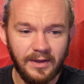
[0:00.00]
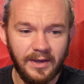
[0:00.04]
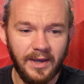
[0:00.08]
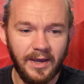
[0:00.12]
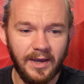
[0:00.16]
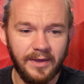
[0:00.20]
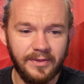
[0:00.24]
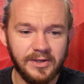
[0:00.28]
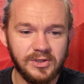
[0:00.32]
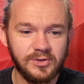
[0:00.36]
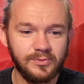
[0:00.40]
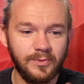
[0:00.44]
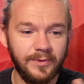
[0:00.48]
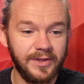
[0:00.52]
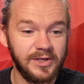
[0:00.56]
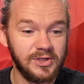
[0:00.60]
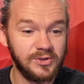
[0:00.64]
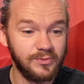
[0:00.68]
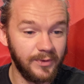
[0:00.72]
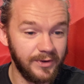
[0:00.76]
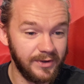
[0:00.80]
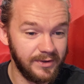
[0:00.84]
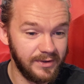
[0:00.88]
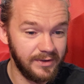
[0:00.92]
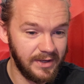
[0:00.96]

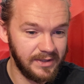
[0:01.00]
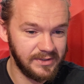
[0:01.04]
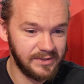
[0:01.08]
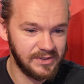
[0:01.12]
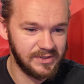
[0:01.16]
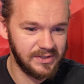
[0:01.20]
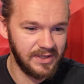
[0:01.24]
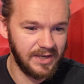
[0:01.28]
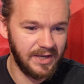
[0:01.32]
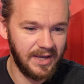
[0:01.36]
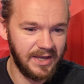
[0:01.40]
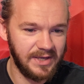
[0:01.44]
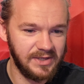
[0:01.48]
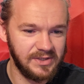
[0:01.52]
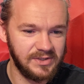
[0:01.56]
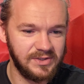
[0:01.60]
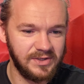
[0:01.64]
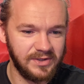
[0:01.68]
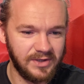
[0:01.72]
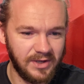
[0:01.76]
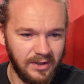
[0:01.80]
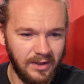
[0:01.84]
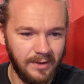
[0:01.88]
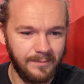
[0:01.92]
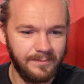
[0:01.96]
This one, as I say, is
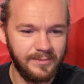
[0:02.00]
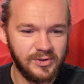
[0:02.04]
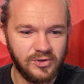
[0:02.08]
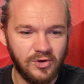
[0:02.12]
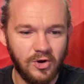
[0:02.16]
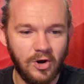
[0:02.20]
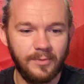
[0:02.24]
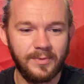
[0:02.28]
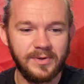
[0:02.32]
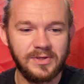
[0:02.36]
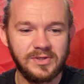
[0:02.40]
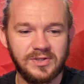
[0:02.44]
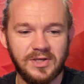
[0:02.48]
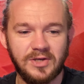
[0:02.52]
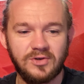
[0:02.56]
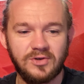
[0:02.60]
Columbus, Comet,